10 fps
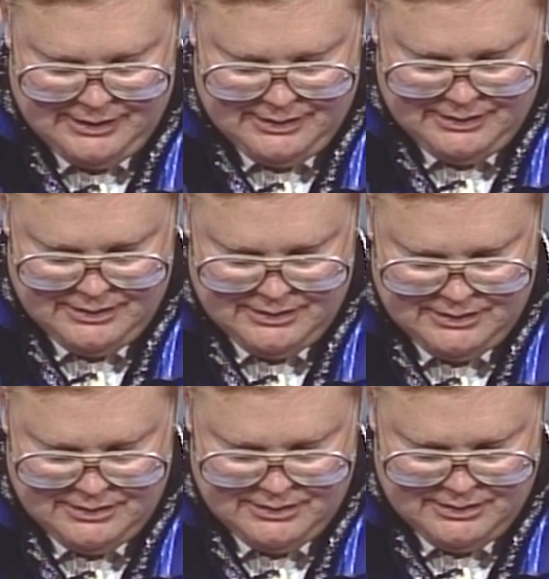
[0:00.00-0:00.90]
A place
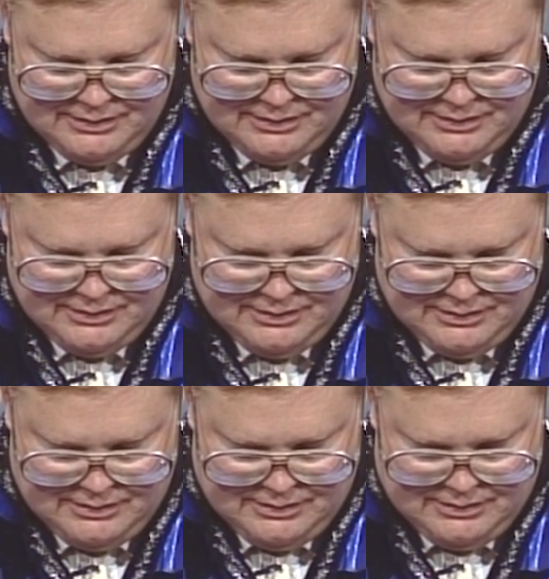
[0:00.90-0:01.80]
you'd see people
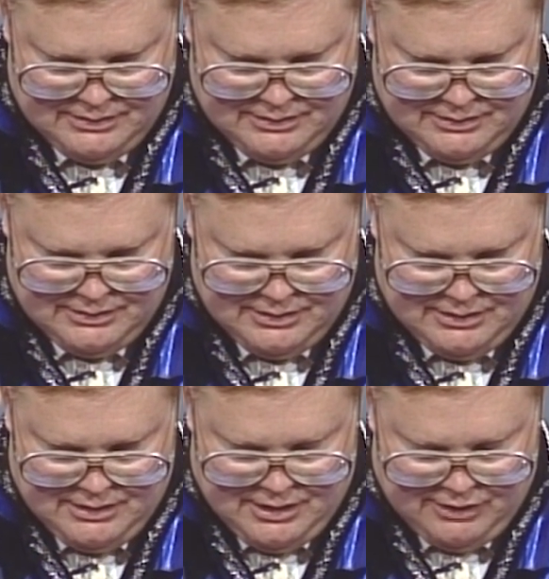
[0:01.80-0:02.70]
with wet hair.
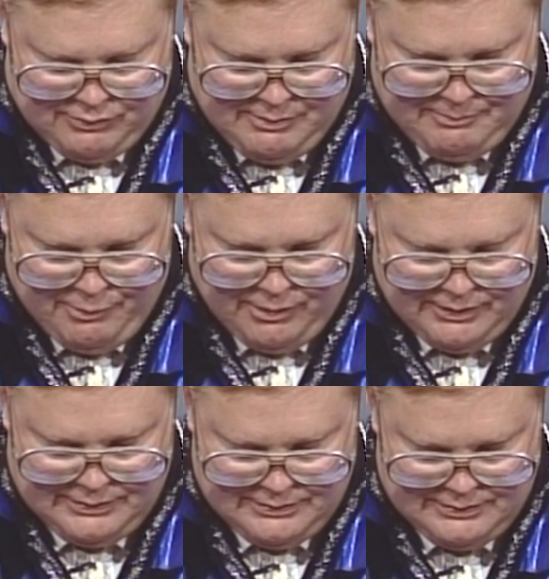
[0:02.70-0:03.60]
A swimming pool.
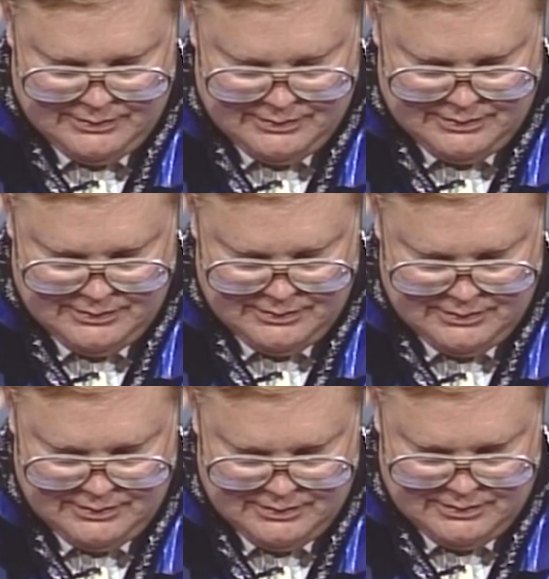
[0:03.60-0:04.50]
Someone who writes a
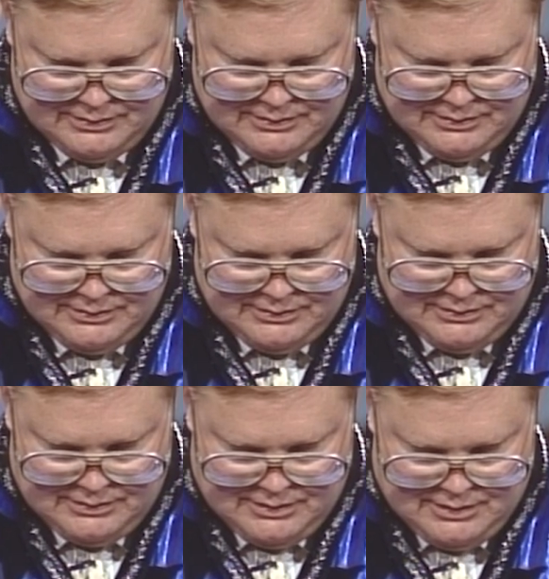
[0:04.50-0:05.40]
newspaper advice column.
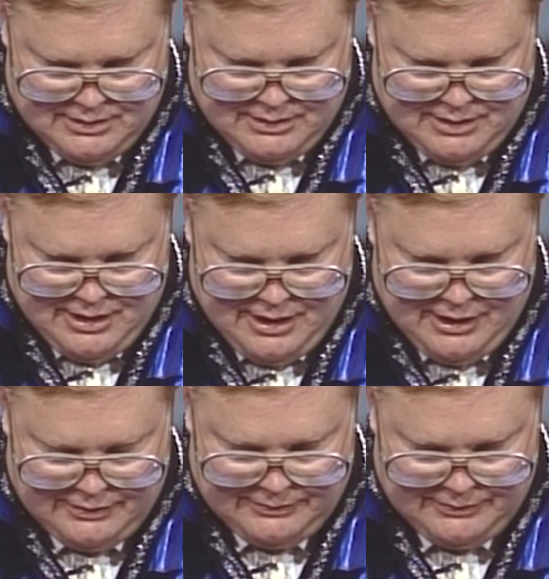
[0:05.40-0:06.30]

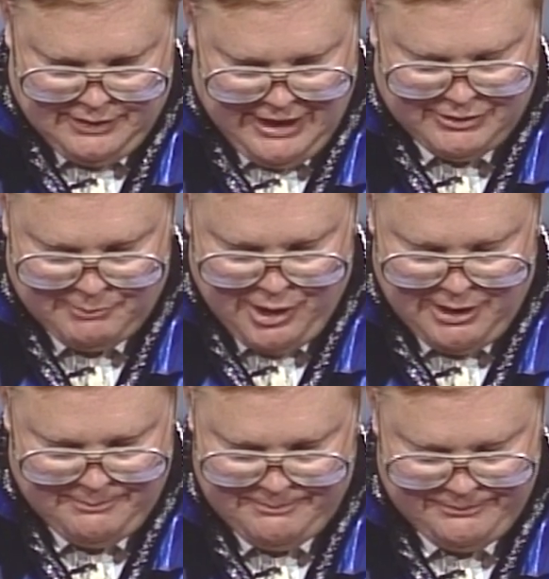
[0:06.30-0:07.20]
Uh, gossip
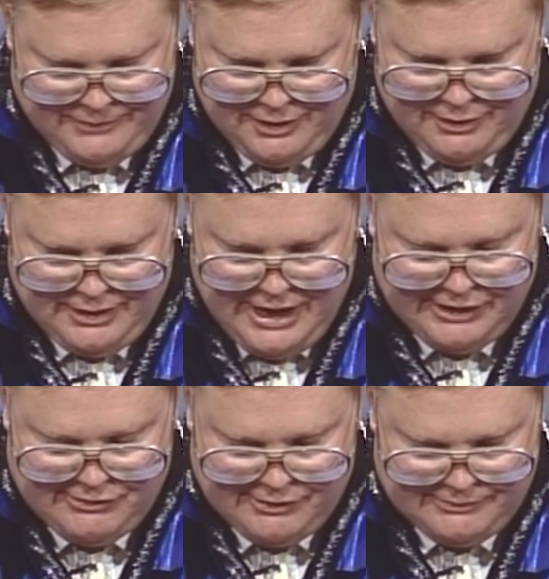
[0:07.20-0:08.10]
column or uh, editor.